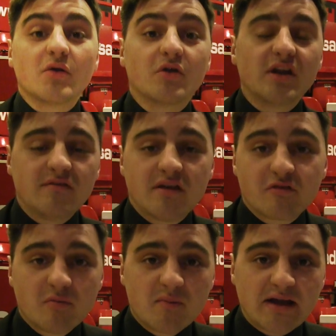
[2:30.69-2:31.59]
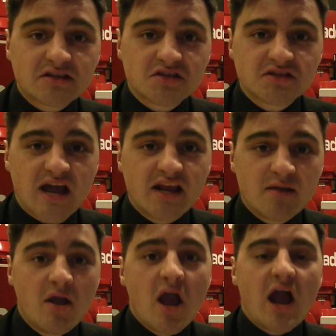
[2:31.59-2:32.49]
So good evening from the Bankers
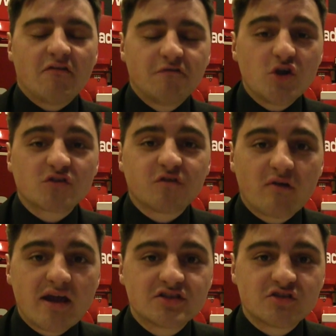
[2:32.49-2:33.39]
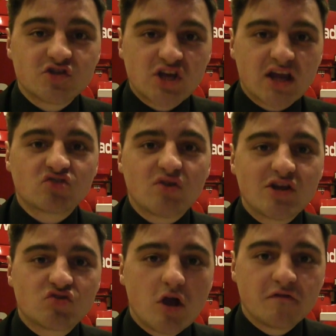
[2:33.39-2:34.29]
Stadium. Our first foray into the
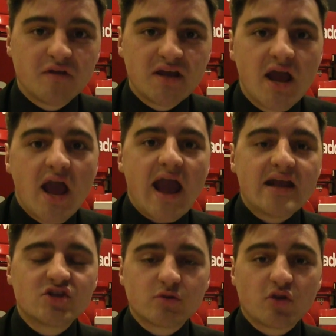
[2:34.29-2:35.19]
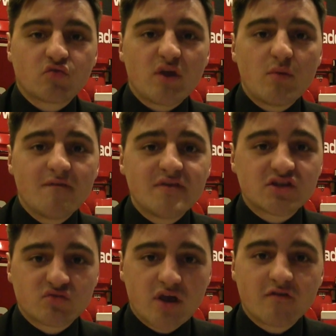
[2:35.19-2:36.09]
Checkatrade Trophy ends with a 3-1
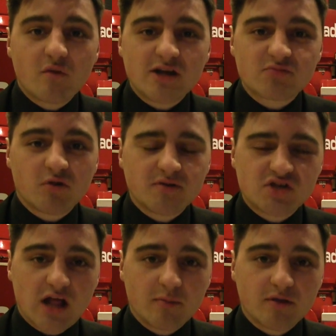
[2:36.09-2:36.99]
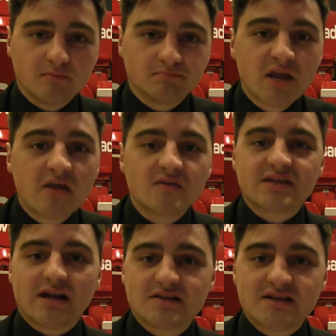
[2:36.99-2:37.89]
victory over West Bromwich Albion. The
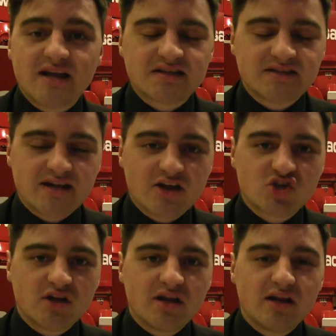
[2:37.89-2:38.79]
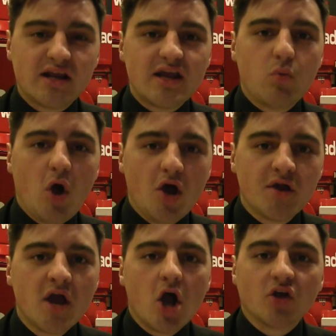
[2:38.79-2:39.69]
Saddlers are next in action in League
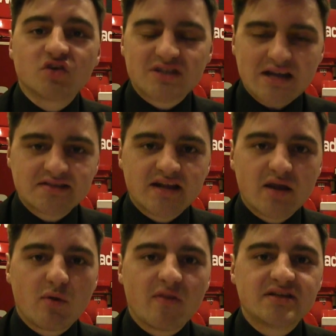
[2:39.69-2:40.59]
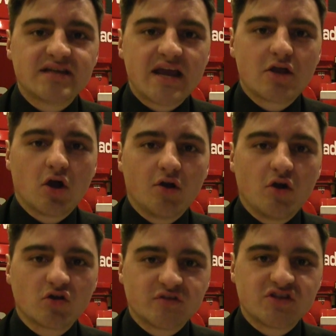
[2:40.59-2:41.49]
One on Saturday when they take on
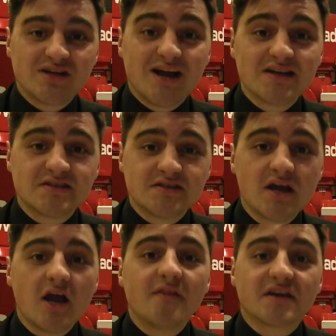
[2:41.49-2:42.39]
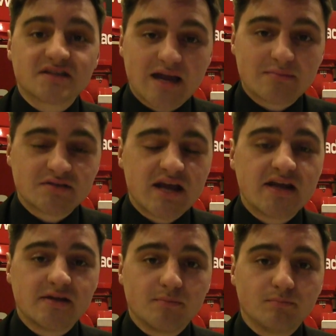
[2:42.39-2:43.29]
Oxford United at the Kasam
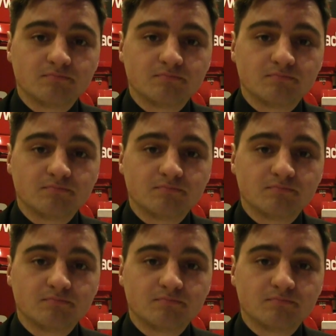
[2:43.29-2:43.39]
Stadium.